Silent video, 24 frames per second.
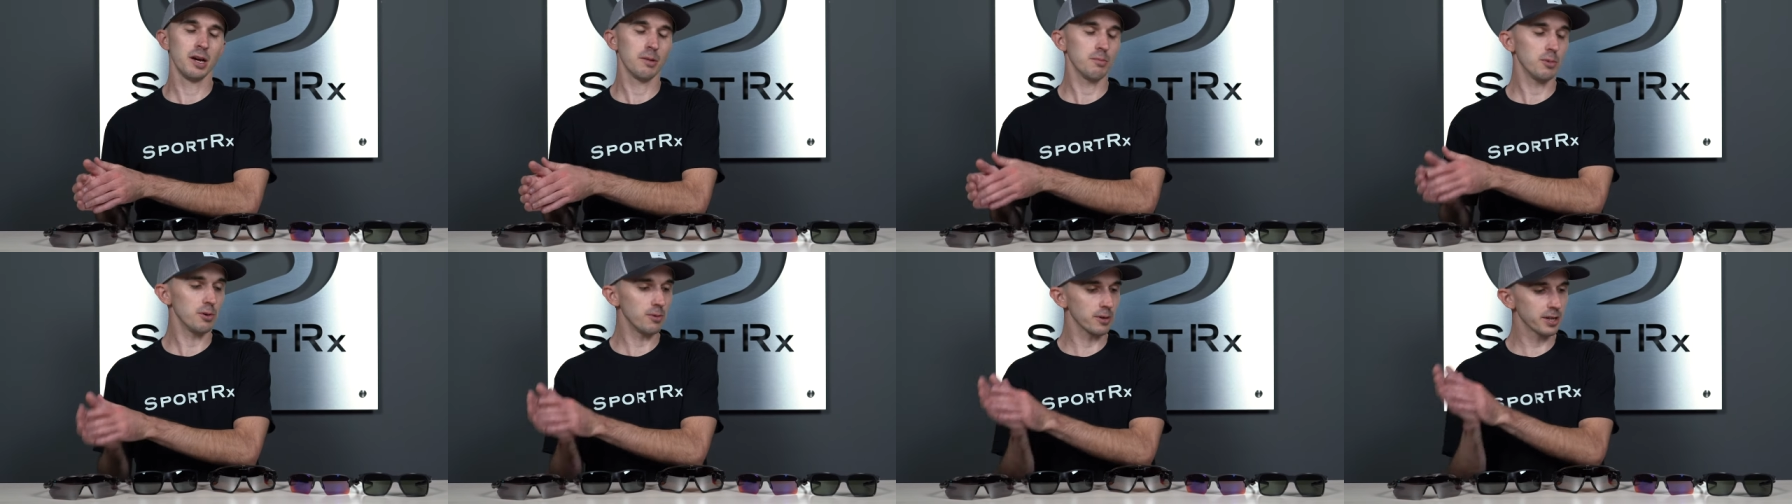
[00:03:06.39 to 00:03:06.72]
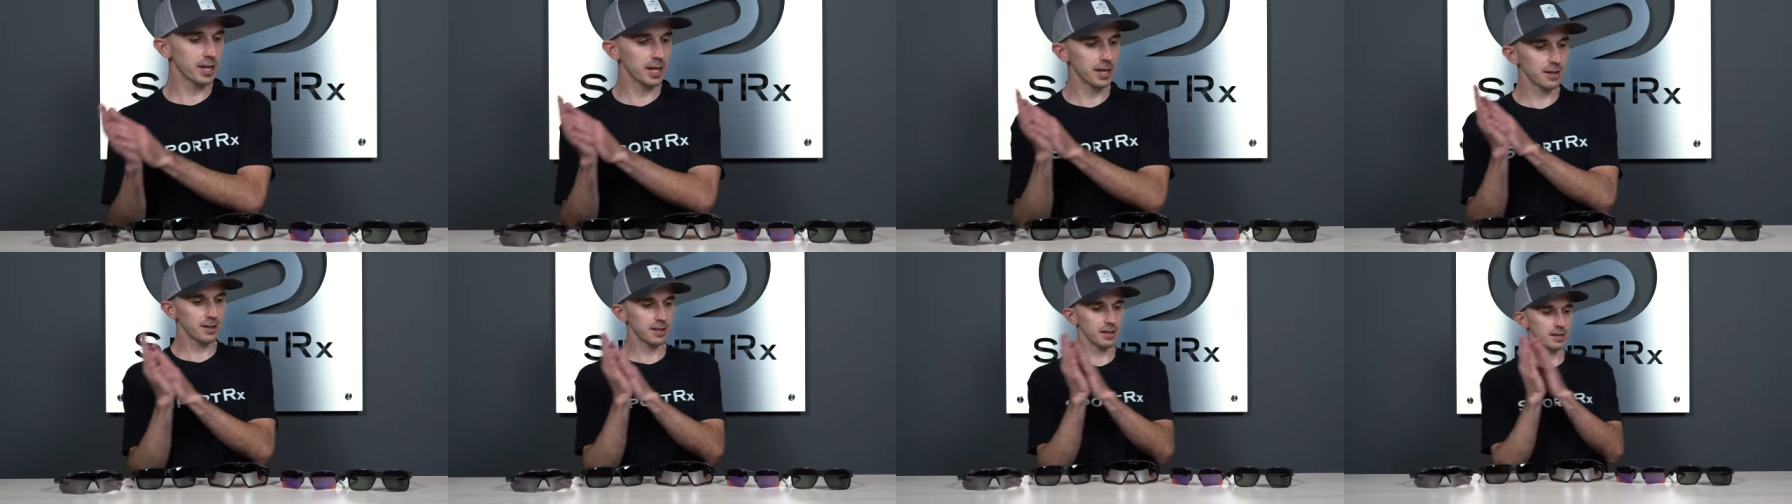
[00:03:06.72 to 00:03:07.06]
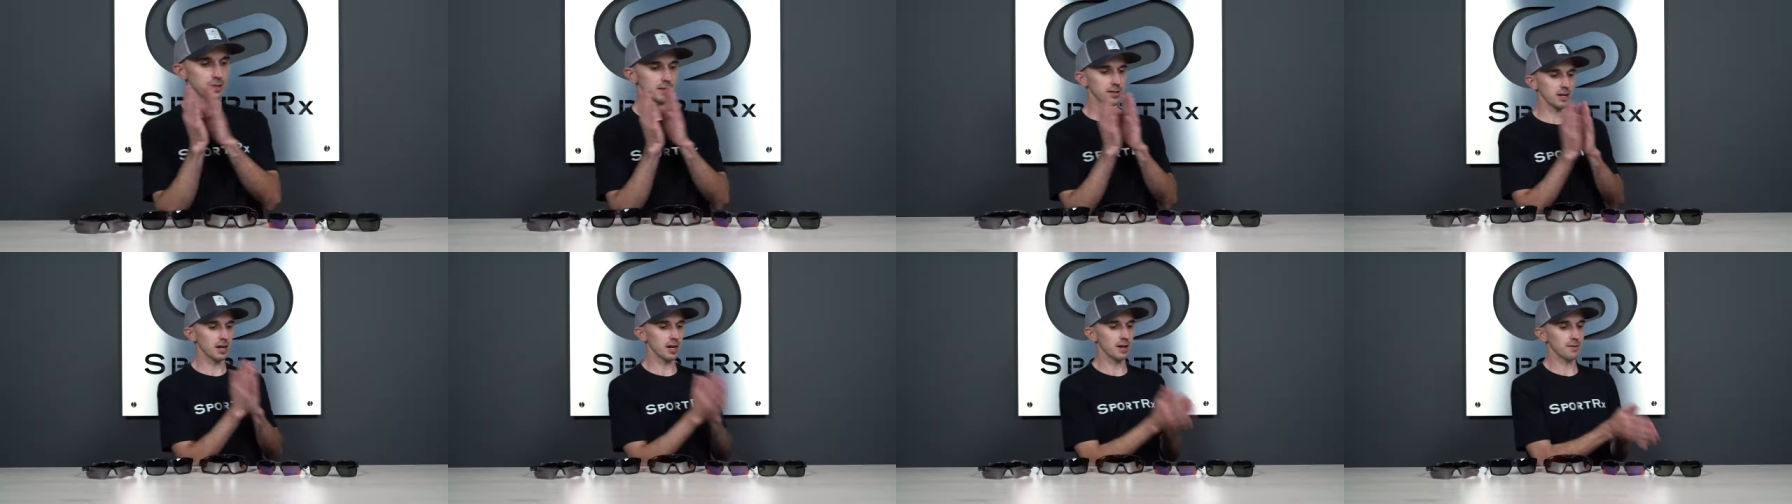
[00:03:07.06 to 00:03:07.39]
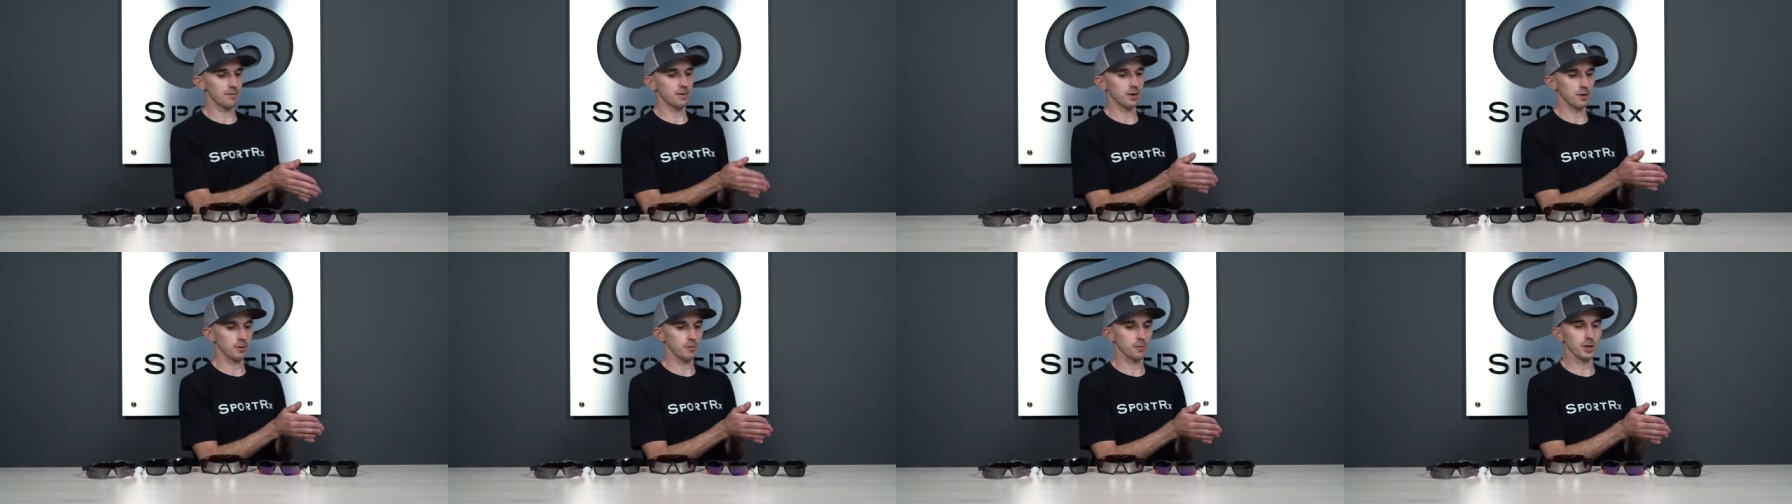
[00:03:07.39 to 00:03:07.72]
But we'll kick things
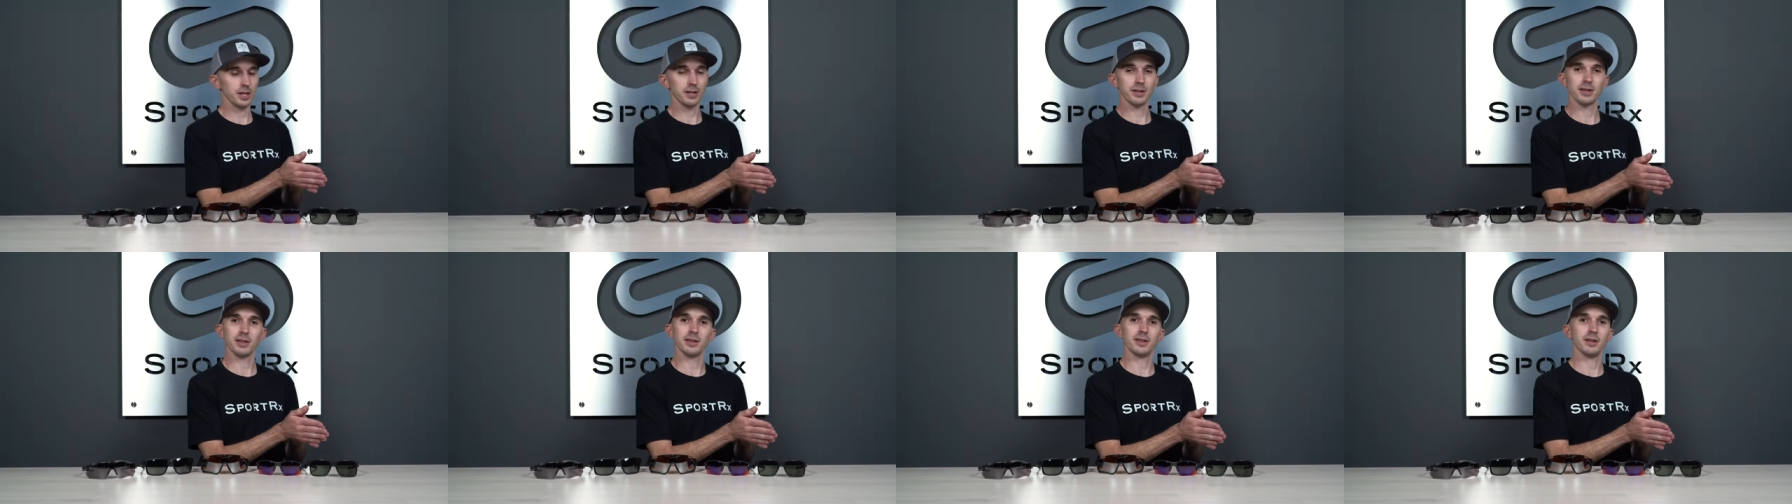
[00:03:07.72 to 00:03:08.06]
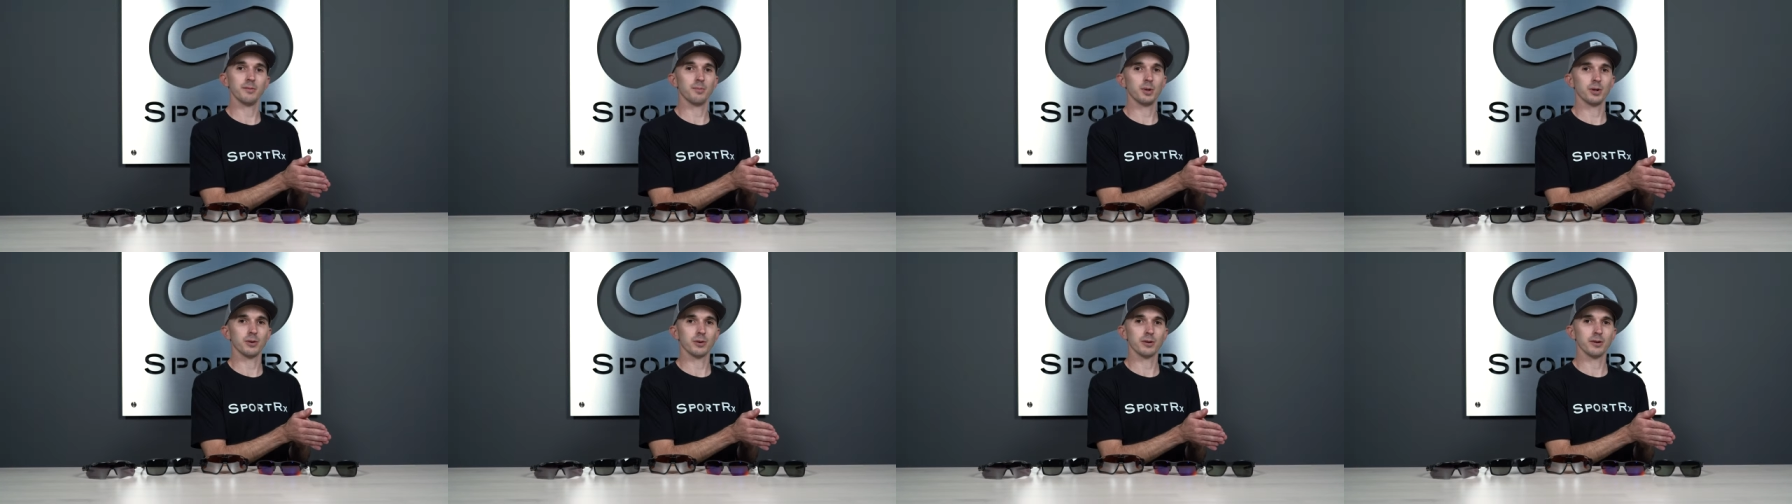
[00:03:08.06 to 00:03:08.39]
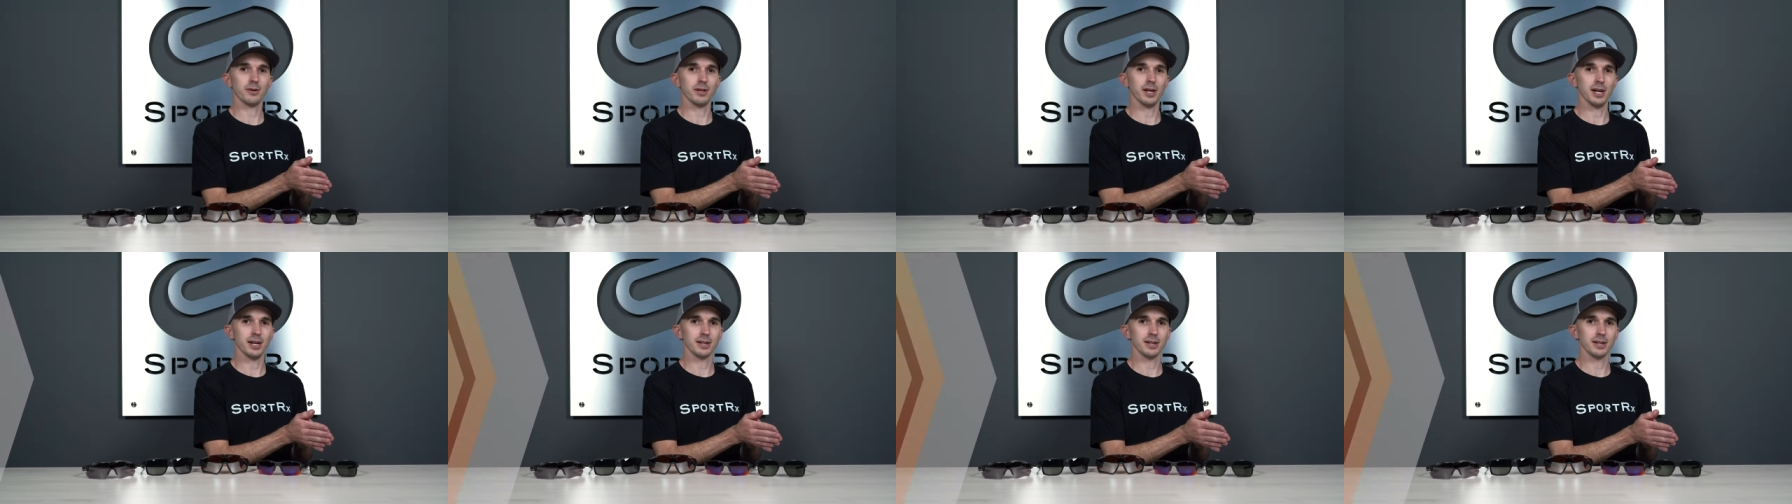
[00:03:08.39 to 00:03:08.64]
off with the Portal